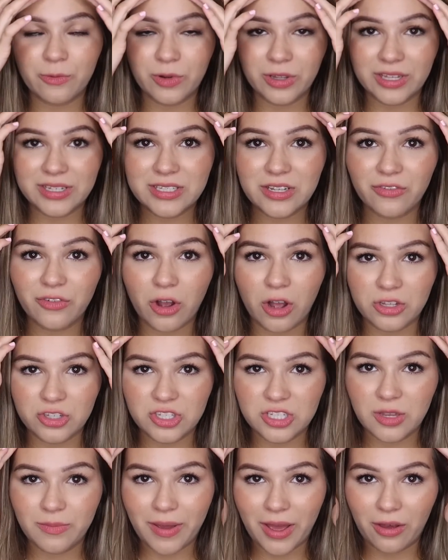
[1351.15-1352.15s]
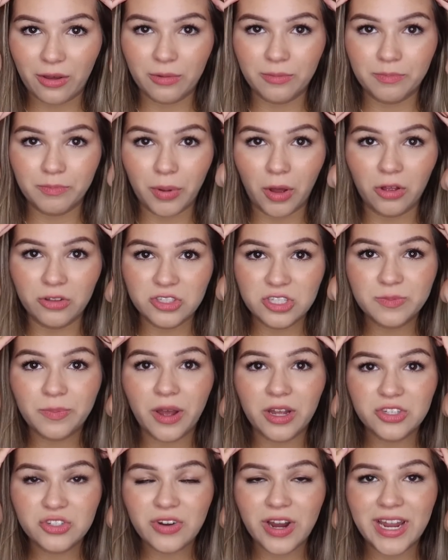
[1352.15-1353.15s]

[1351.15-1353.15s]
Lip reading: really self-conscious about bald spots